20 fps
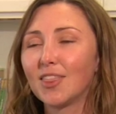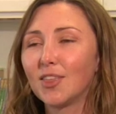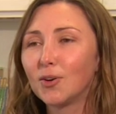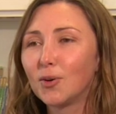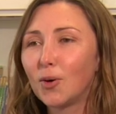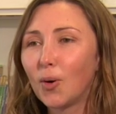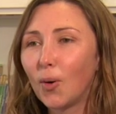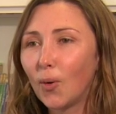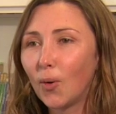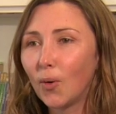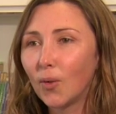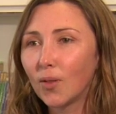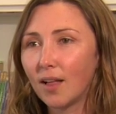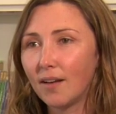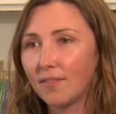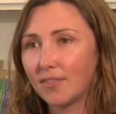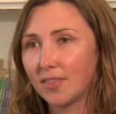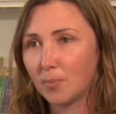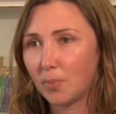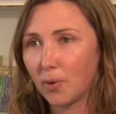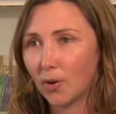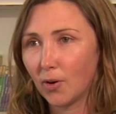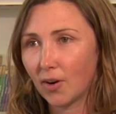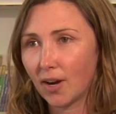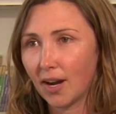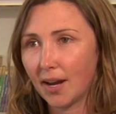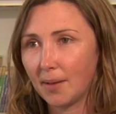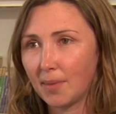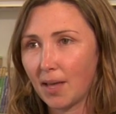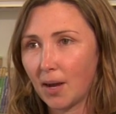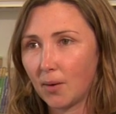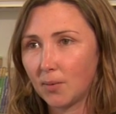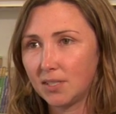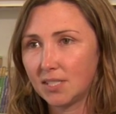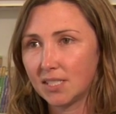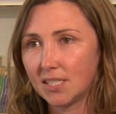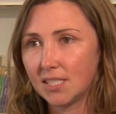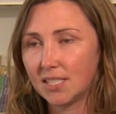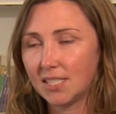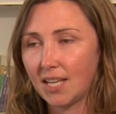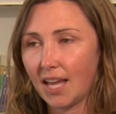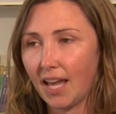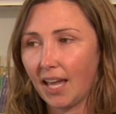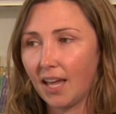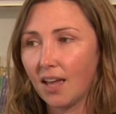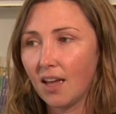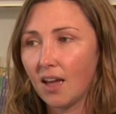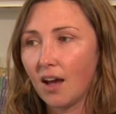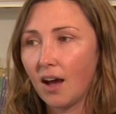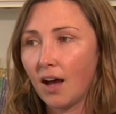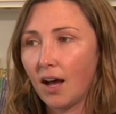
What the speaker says: The goal of the program that we did today,